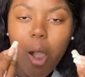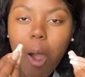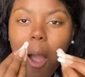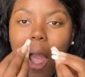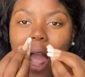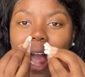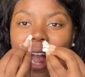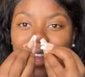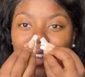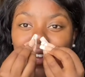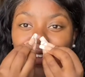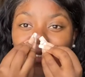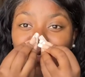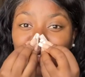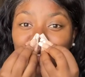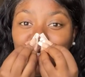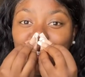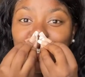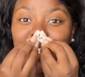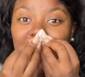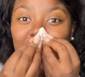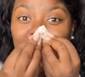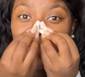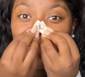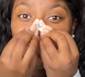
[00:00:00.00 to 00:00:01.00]
I live in
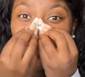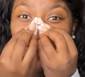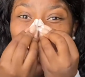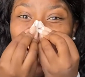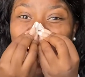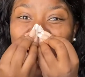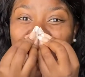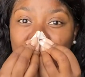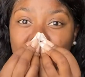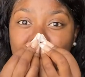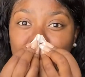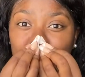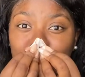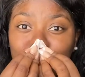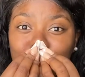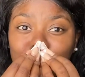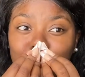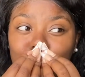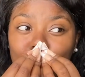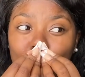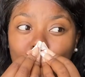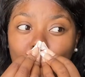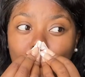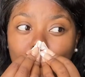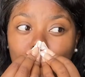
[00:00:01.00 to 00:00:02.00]
South
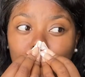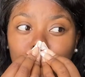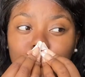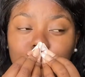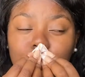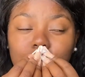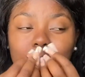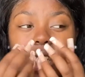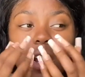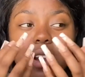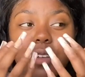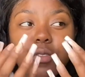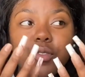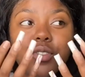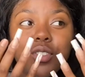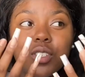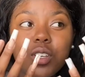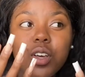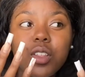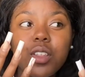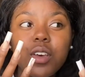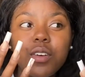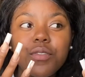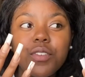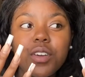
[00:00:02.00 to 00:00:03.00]

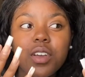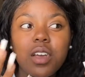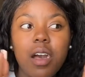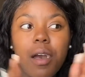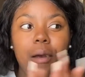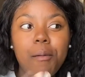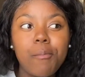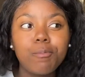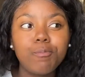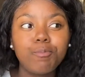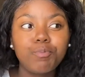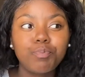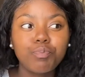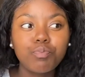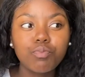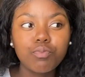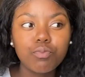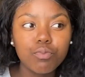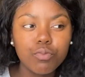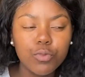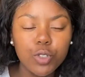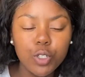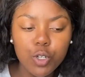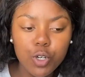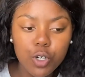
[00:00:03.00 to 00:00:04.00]
Africa,
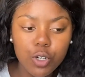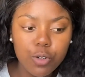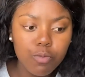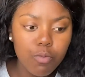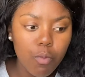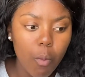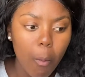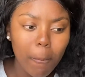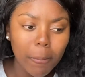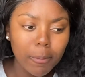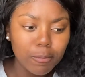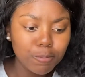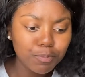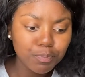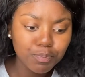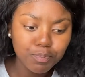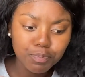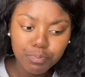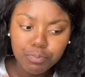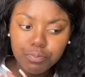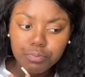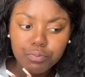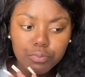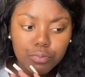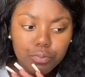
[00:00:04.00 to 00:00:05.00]
you know?
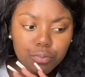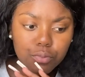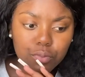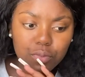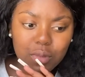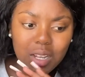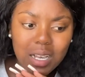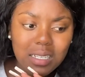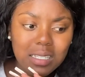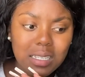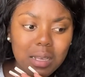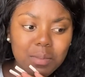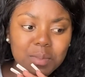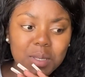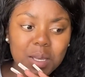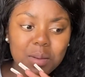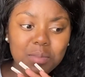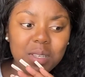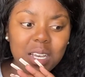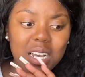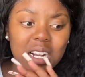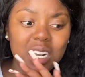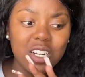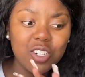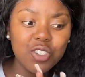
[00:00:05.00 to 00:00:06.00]
Sometimes
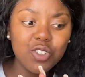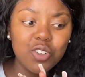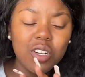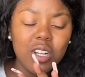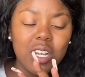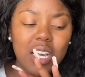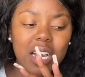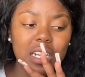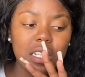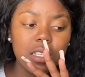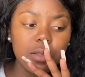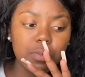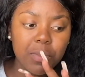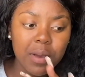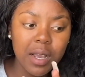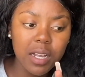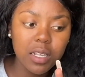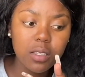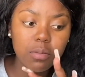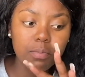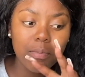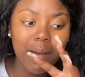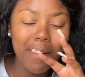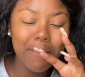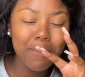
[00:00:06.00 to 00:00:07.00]
I literally
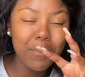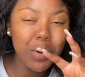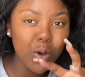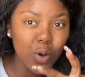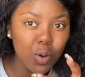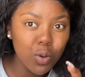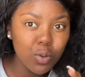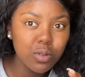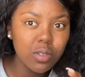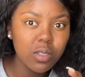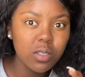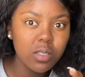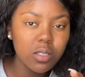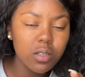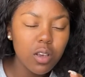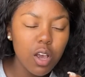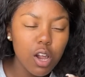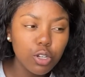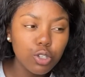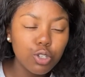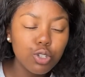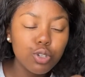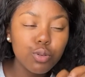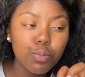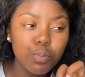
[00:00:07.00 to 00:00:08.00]
expect my posts
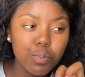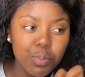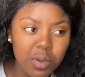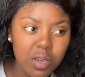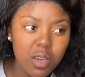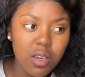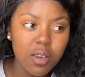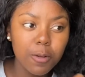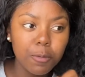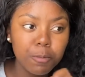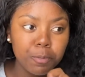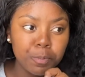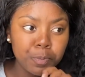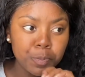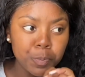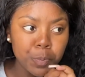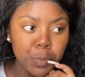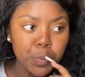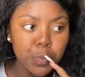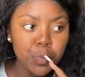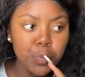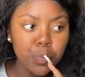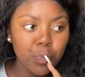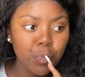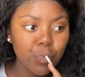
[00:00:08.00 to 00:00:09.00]
to be
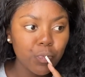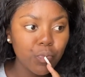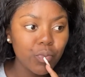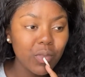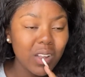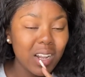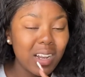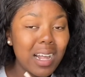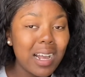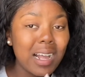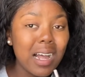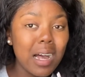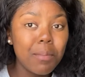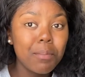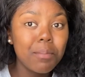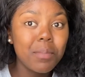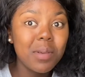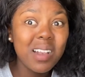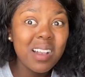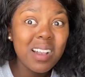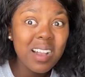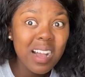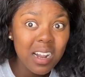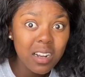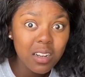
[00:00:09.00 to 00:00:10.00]
like a
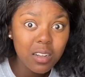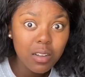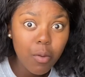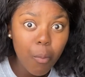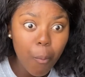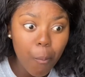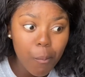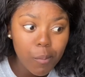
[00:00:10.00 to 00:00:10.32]
Michali.